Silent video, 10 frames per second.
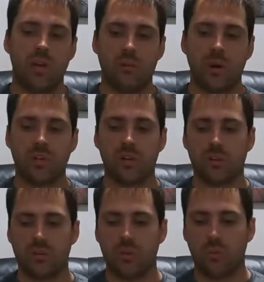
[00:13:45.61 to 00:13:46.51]

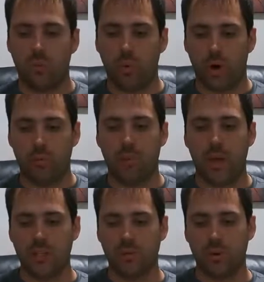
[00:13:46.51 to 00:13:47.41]
ratios that would work
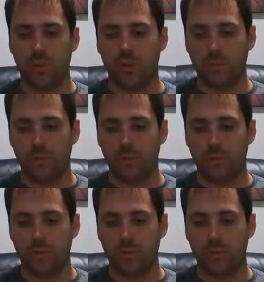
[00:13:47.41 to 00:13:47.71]
best with them.